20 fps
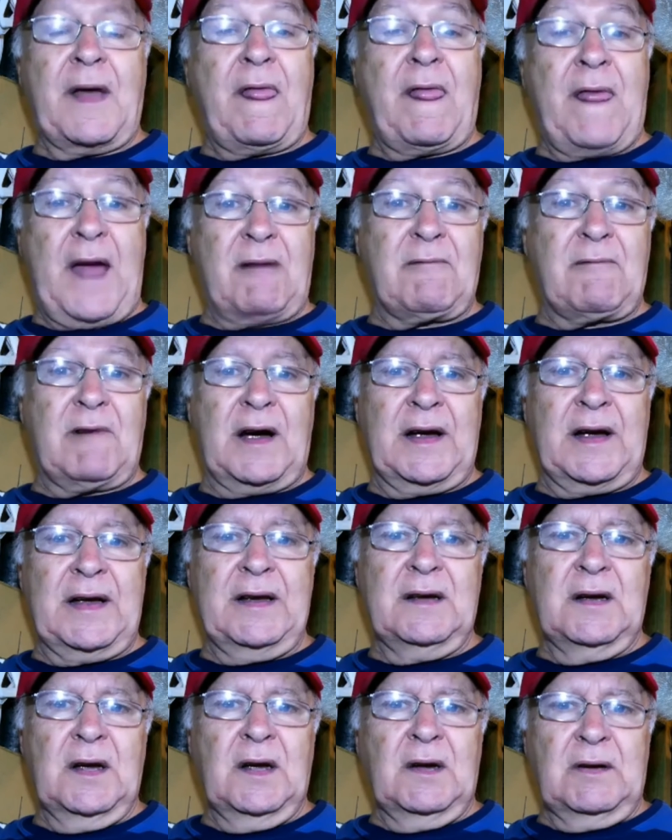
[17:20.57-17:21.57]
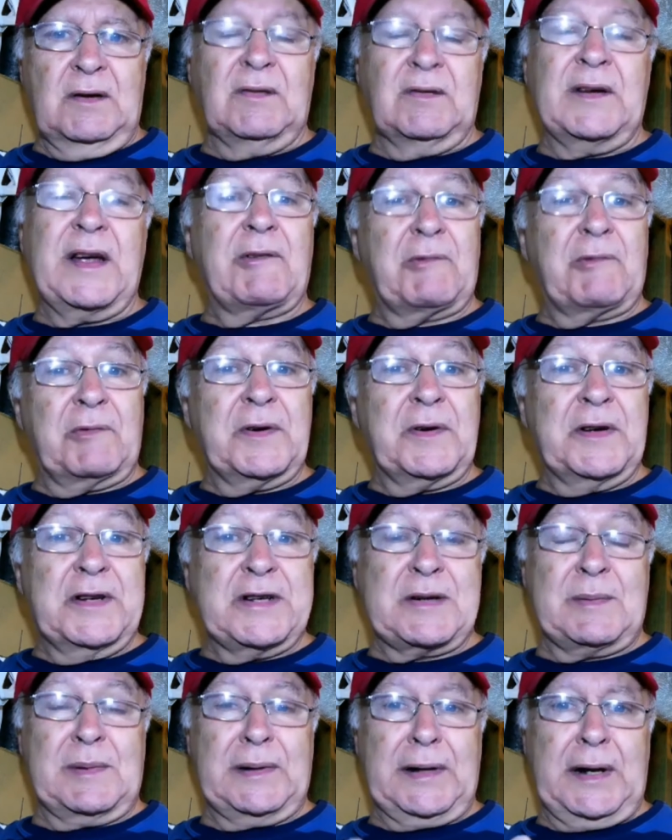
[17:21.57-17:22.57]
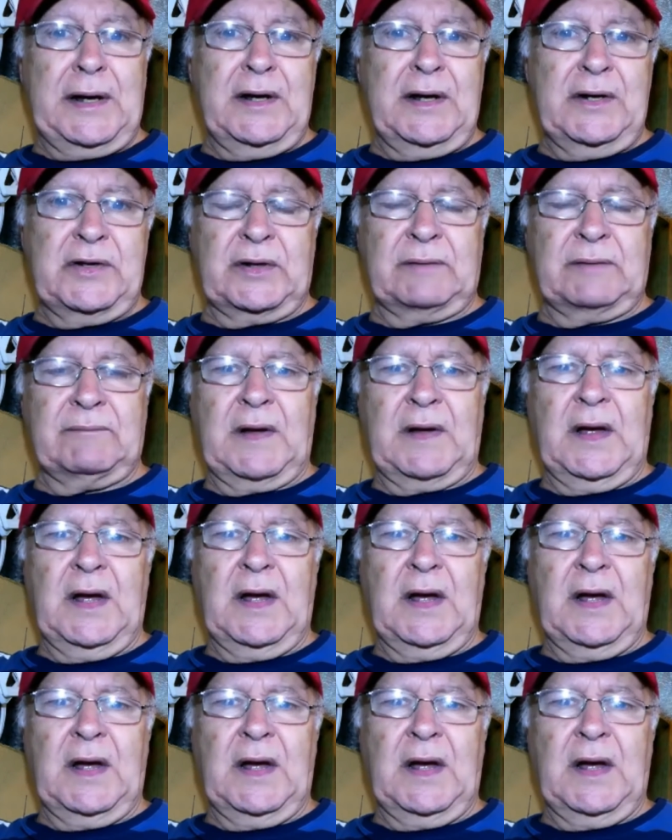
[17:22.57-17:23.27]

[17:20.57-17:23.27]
That way you'll get reasonable adhesion.